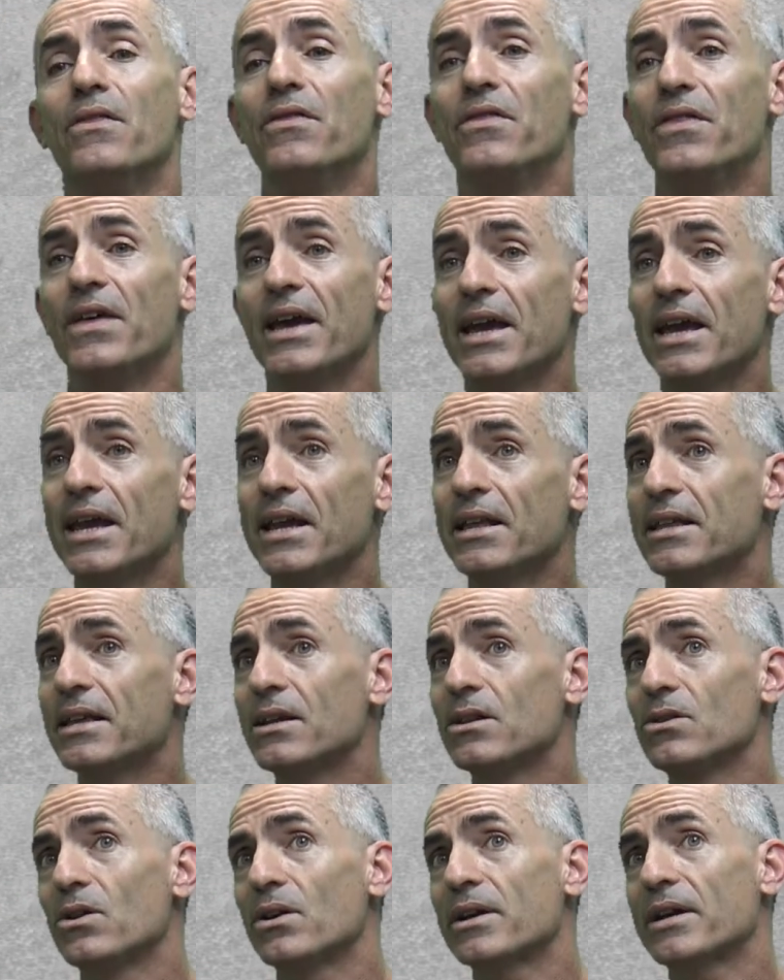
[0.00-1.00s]
They
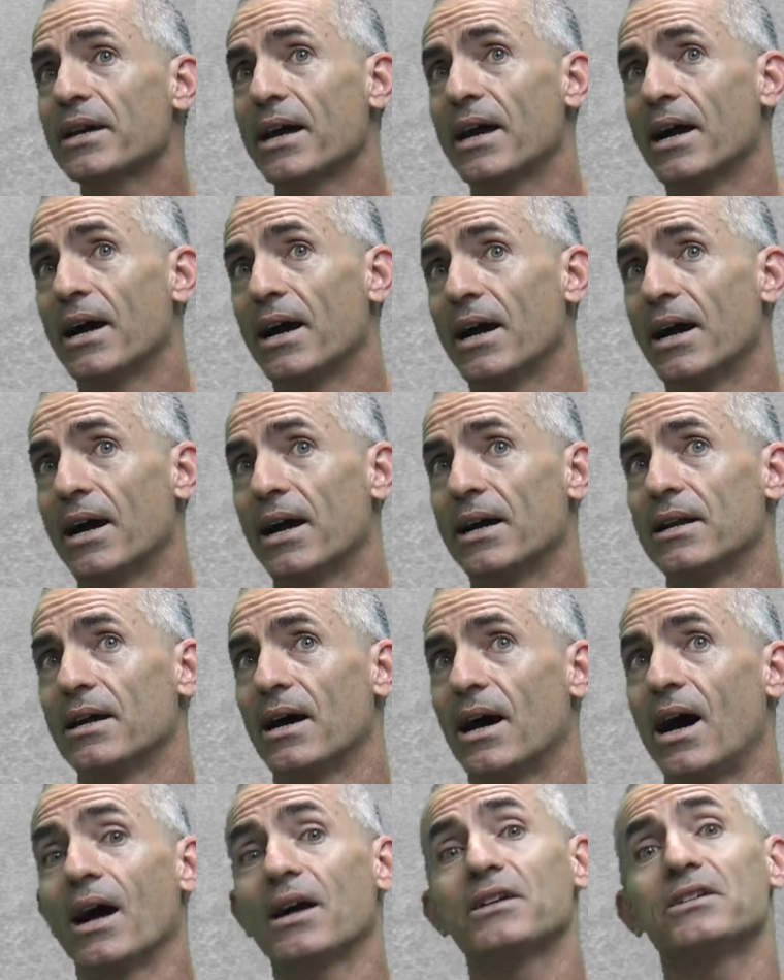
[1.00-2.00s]
didn't look at
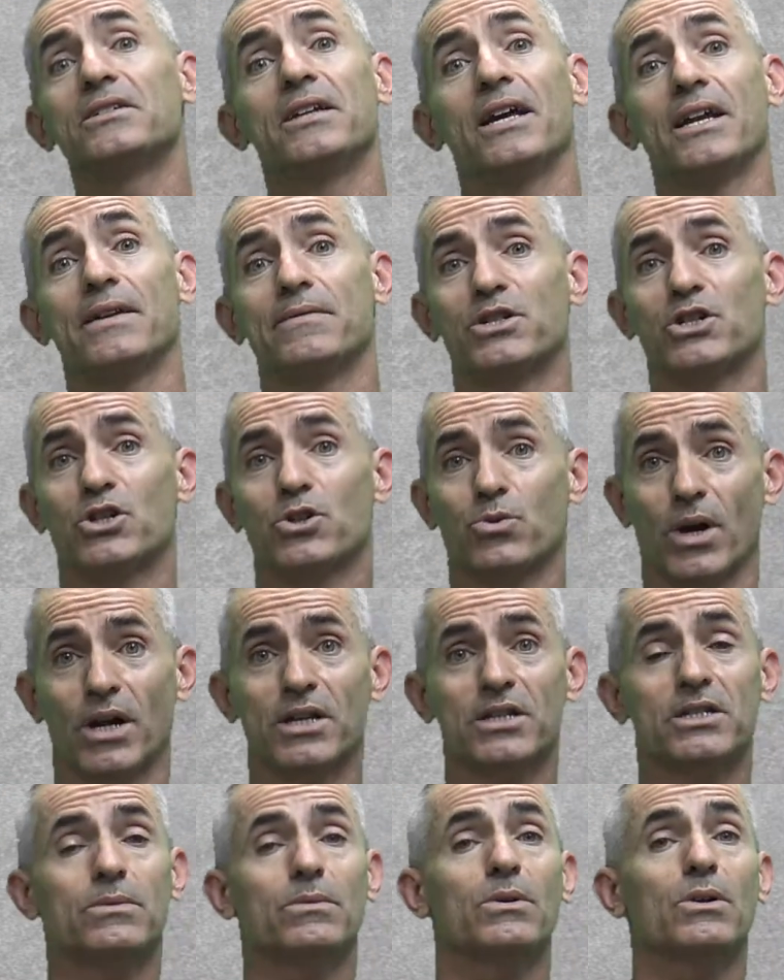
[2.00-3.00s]
oxidative
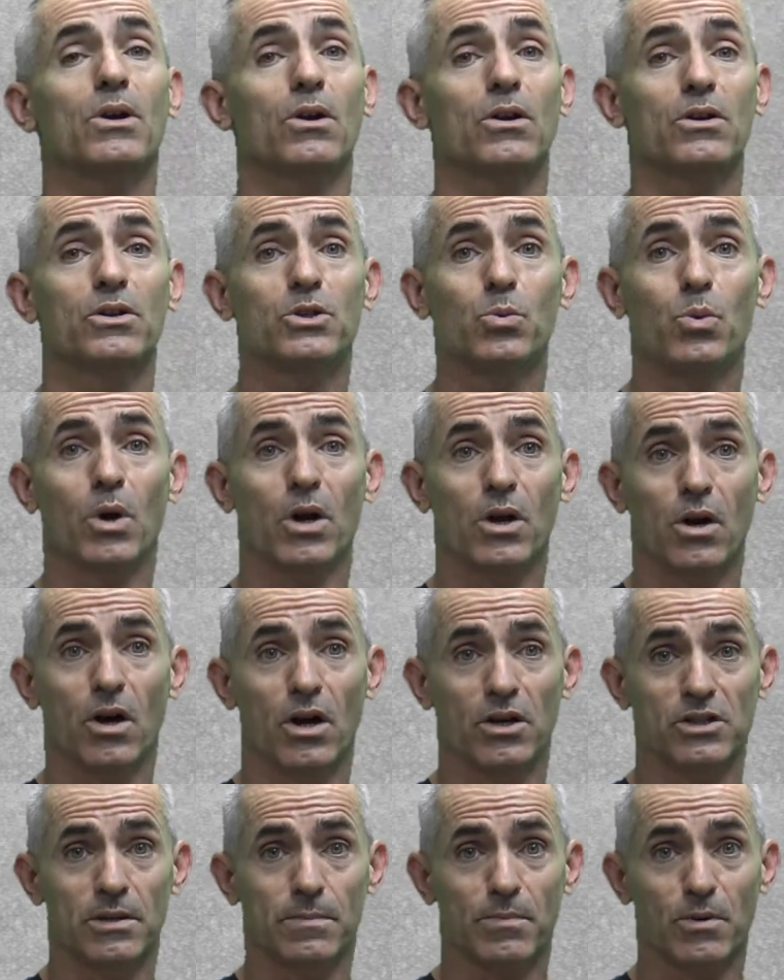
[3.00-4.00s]
stress in regard to what
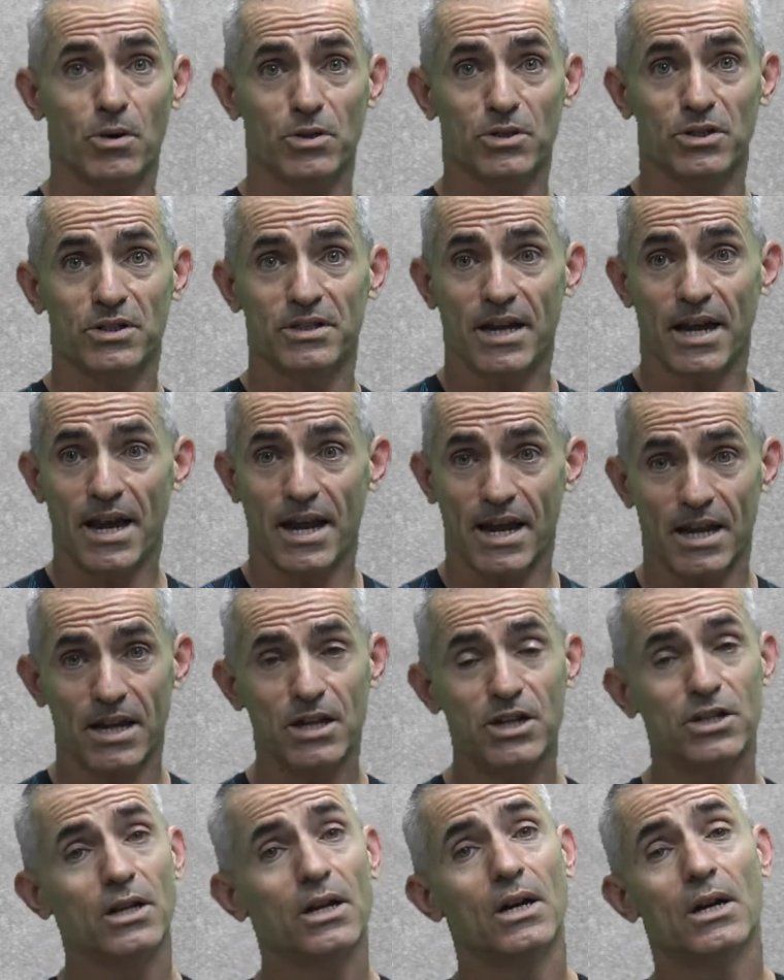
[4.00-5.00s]
causes a person to age,
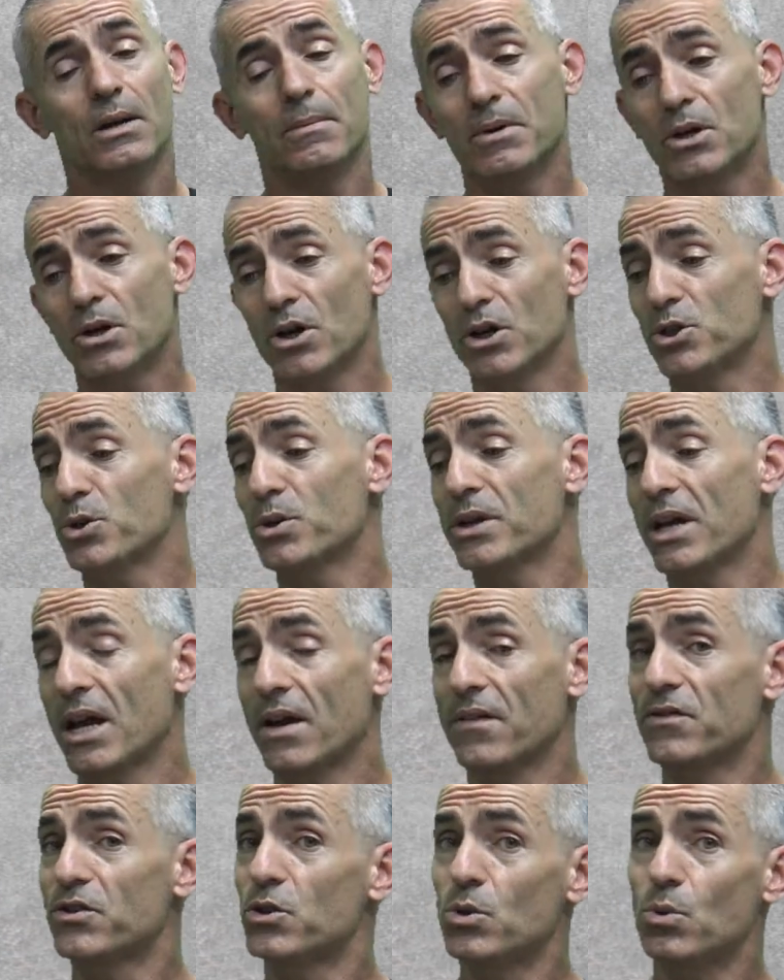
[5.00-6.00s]
because you can
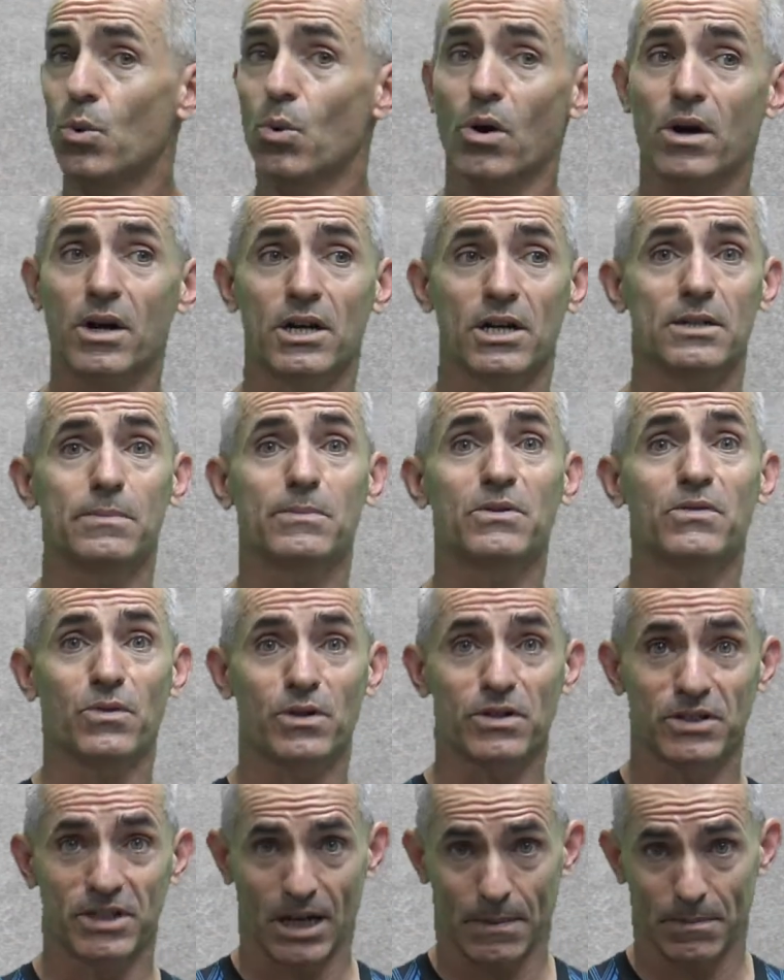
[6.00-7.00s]
have two organisms, for
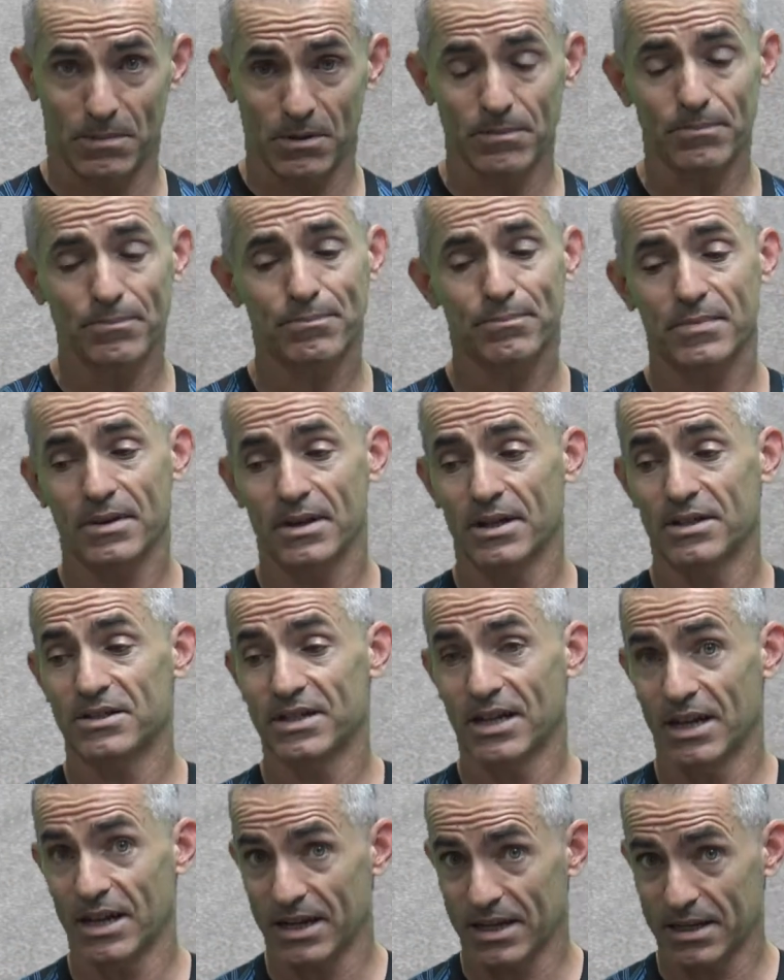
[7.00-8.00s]
example, let's
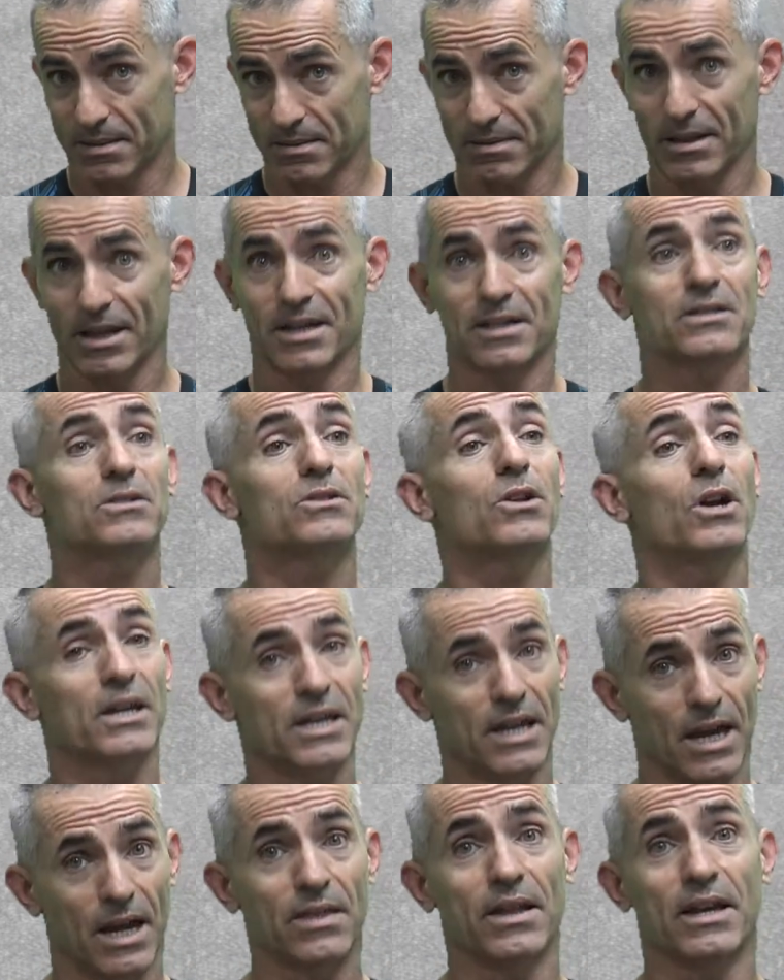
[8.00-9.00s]
say, like,
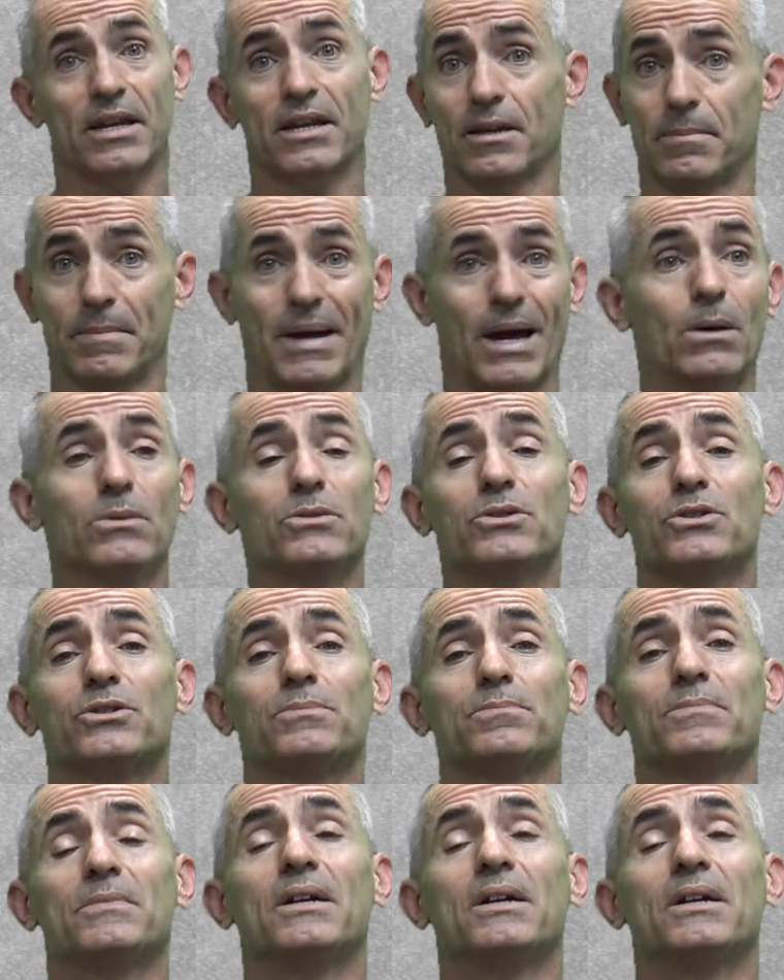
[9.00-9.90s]
again, like a mouse,